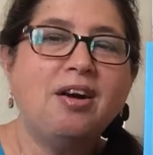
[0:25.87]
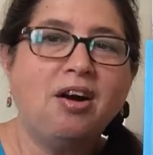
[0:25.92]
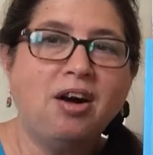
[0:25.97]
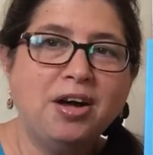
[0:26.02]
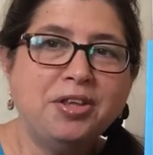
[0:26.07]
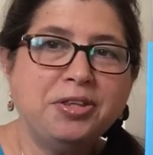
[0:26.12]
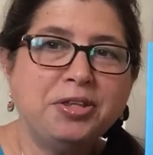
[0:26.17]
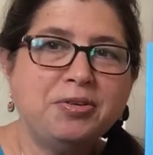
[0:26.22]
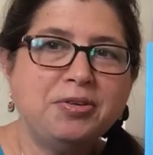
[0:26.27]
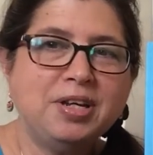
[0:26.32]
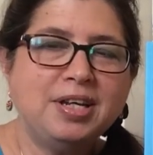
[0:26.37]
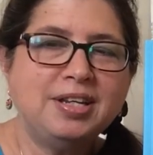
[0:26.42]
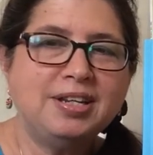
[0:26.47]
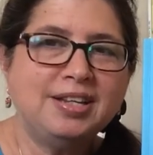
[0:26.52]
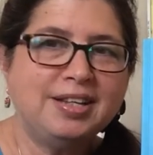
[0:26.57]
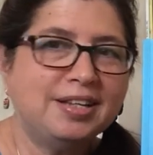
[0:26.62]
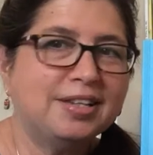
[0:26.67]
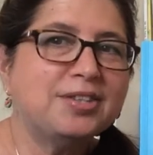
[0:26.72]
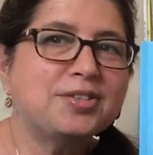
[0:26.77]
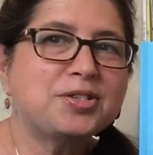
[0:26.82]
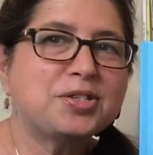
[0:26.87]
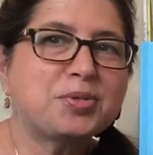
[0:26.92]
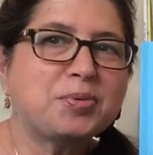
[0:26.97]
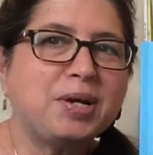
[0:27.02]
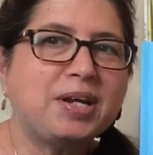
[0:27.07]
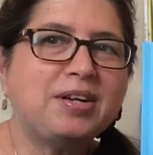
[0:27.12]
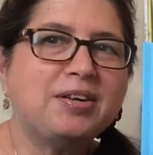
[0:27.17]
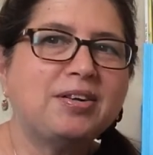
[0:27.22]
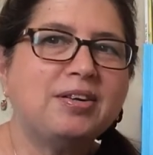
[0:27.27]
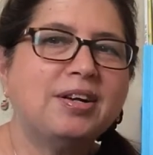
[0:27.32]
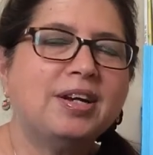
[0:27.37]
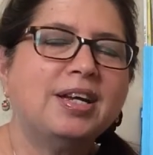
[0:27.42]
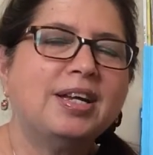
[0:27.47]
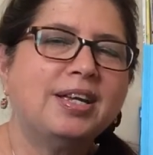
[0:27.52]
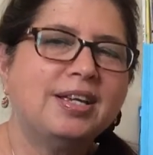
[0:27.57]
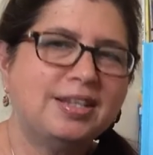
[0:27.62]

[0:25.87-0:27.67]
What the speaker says: author and illustrator